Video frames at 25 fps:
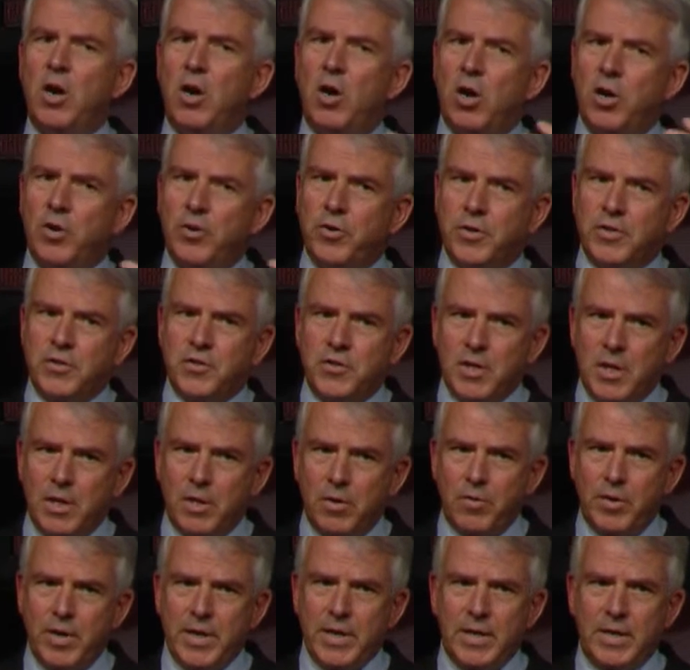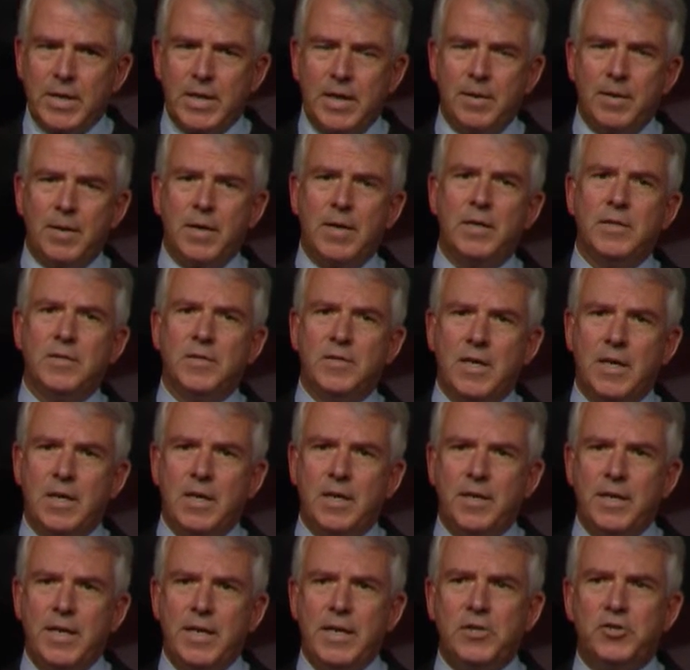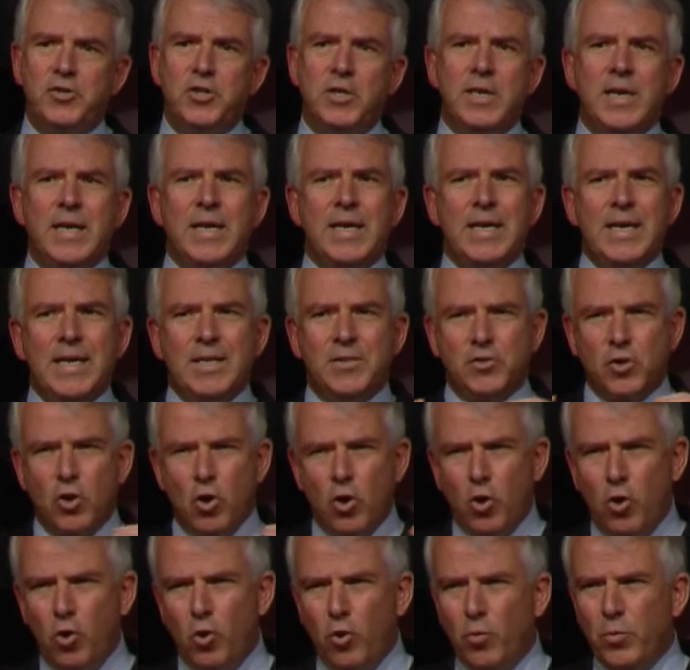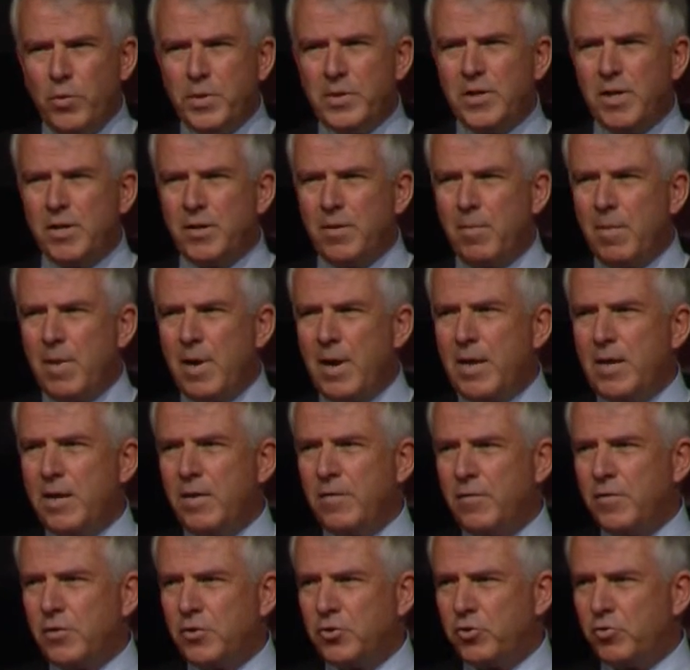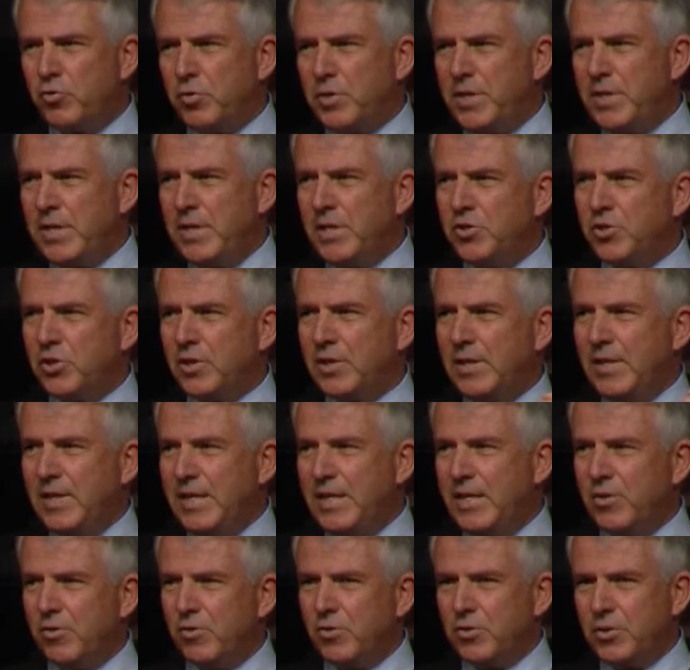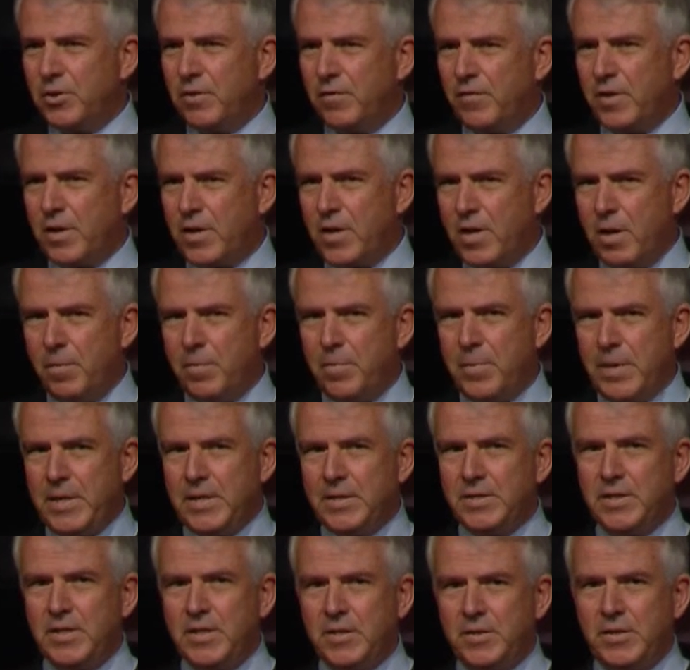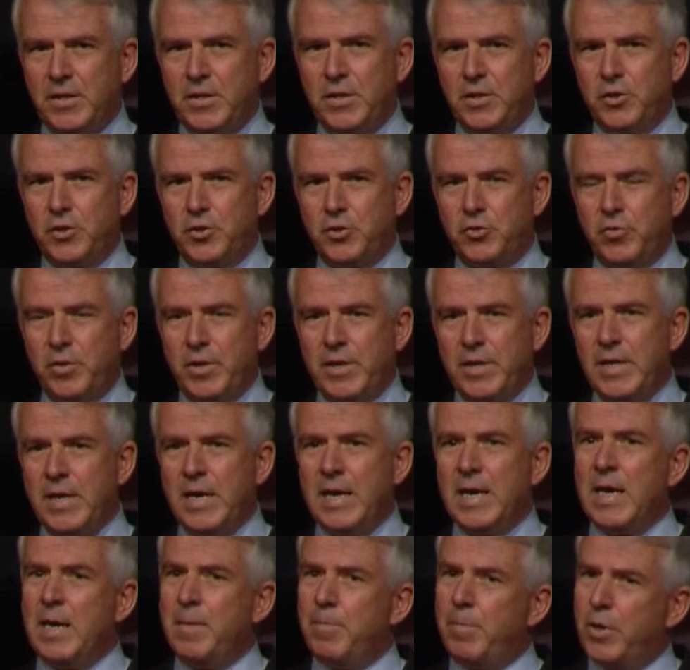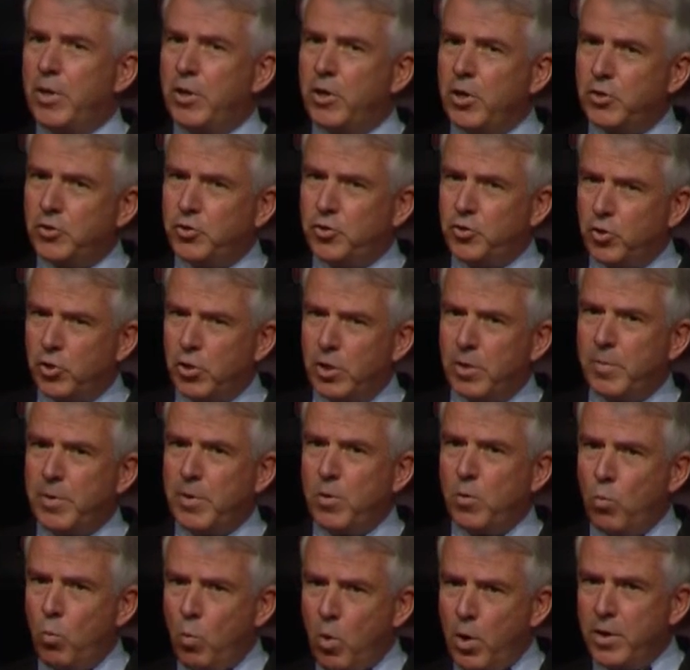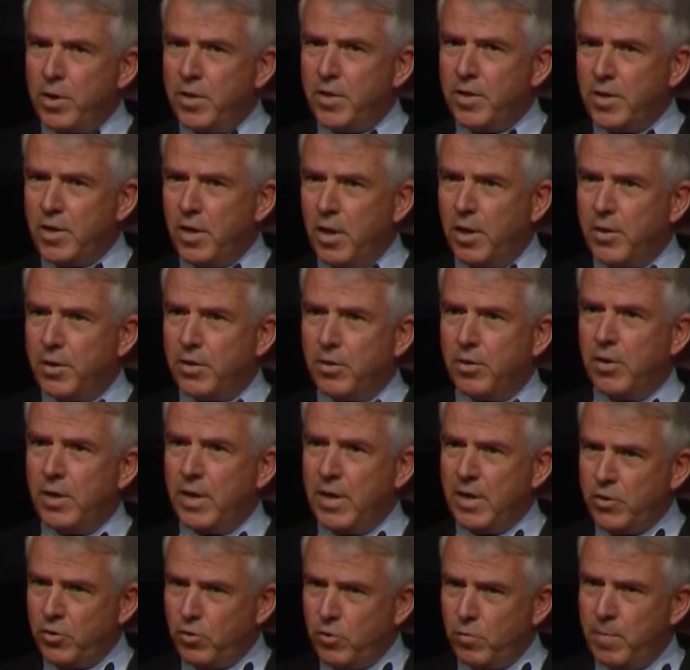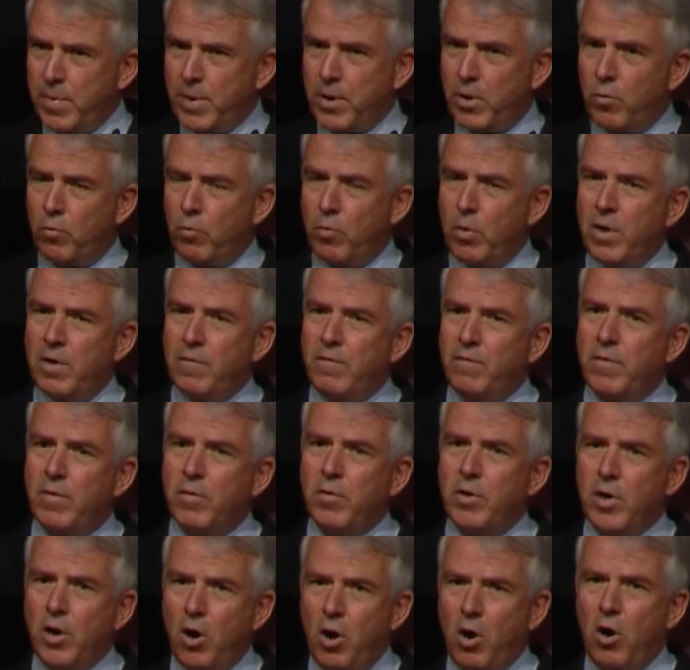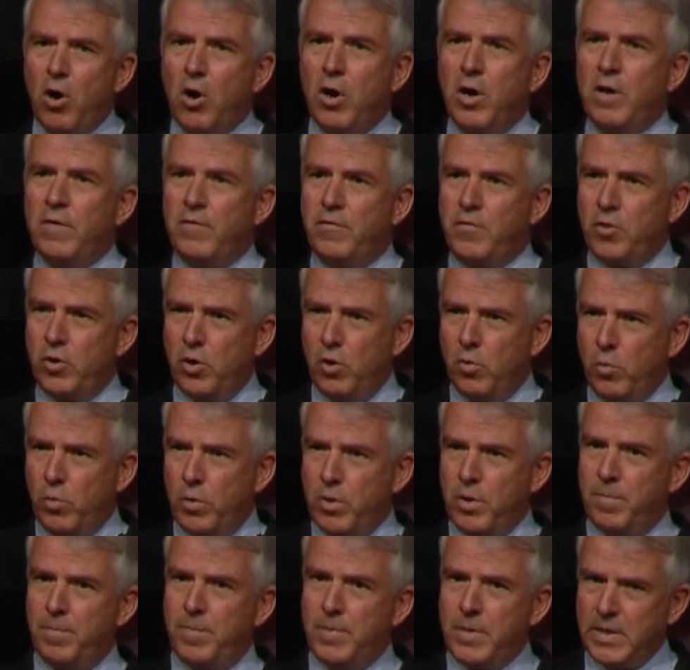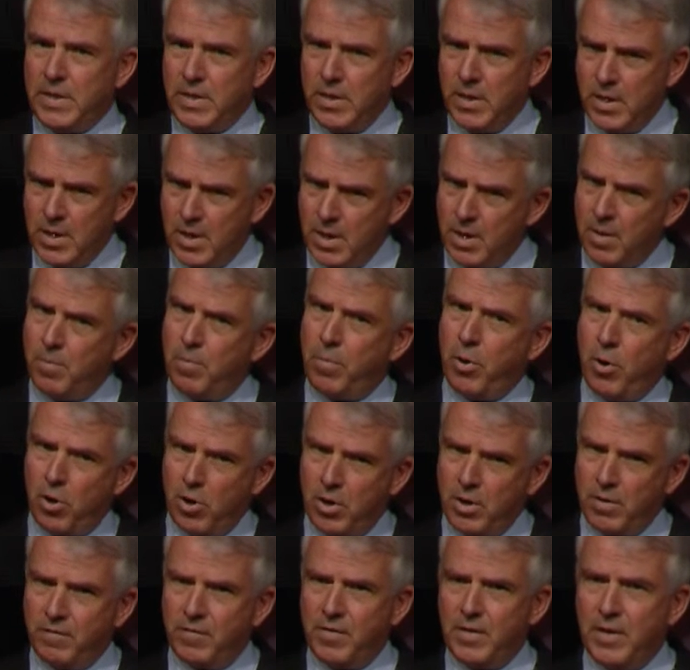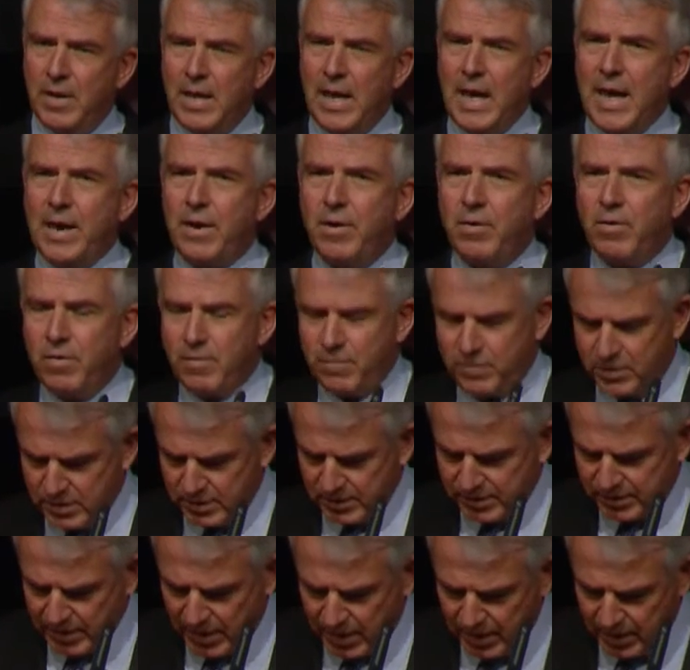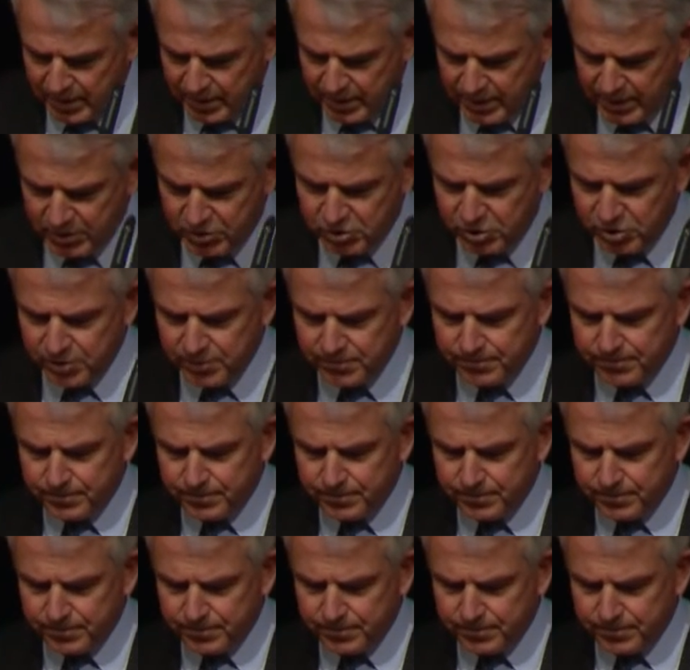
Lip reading: Are you accelerating consolidation? It's always on the mind of the strategic leaders of the companies in this industry, because you're going to be one or the other, and you better run very hard if you don't want to be part of the ladder of consolidation.